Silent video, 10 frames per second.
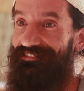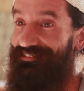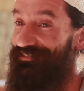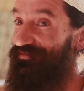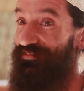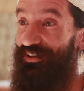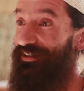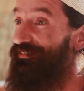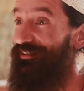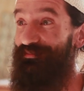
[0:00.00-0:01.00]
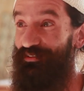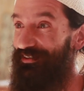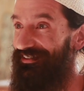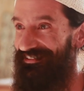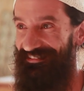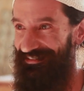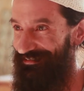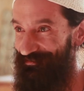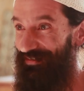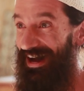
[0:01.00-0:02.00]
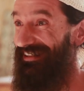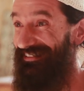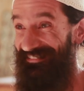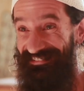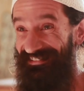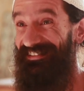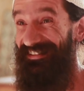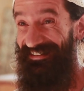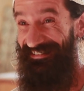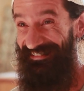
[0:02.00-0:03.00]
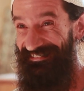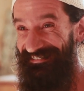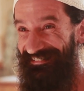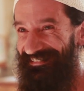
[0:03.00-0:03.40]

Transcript: It's very, very important. It's like the body of the Torah, right?